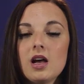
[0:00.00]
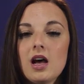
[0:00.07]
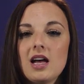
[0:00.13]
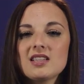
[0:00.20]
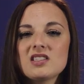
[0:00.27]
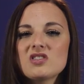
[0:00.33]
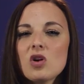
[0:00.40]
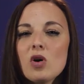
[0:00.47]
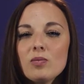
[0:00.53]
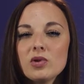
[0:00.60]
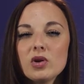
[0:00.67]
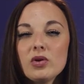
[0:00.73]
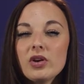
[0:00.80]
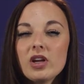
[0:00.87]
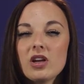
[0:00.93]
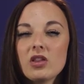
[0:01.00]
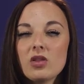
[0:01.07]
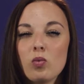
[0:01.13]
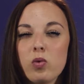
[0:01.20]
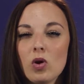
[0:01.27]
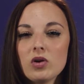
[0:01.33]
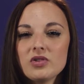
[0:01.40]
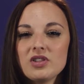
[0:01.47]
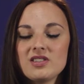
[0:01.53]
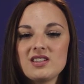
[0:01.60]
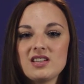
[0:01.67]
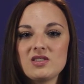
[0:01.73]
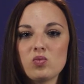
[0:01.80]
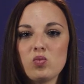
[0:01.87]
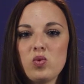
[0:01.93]
I stopped looking at the world as
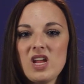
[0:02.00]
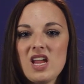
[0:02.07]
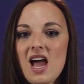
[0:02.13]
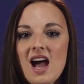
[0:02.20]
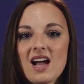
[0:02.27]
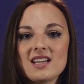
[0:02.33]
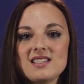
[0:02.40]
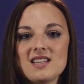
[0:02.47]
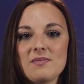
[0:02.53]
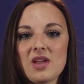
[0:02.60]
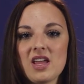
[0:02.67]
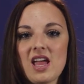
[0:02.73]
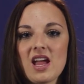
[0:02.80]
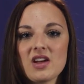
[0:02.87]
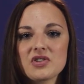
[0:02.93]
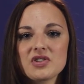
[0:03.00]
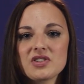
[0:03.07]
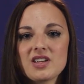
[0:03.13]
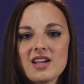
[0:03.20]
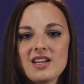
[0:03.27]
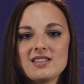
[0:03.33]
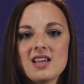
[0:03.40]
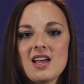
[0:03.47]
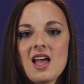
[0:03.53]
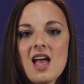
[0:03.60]
this wee academic exercise